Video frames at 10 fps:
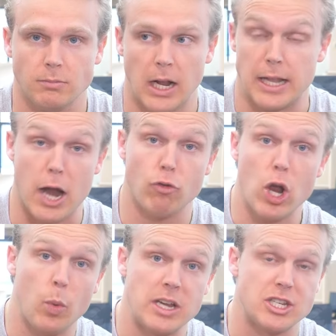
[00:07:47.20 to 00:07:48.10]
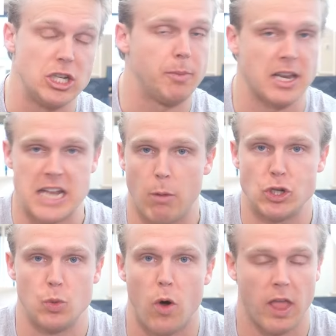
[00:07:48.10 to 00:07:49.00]
A lot of runway still, but it's not what
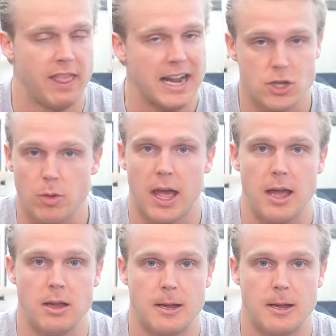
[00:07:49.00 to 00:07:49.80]
you wanted. That's okay.